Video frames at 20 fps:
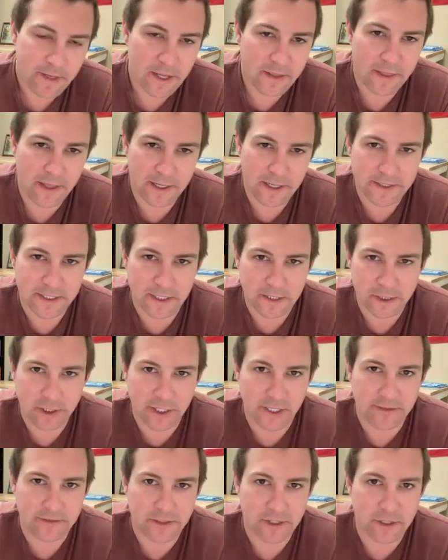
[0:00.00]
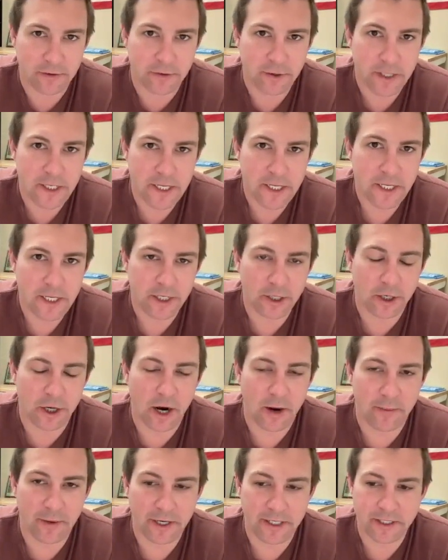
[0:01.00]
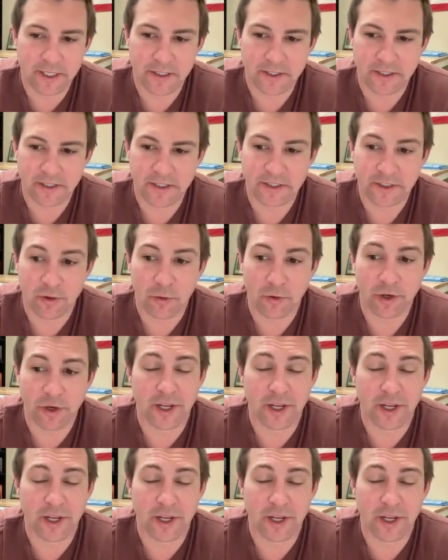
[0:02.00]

And that essentially gives you your carbon intensity score.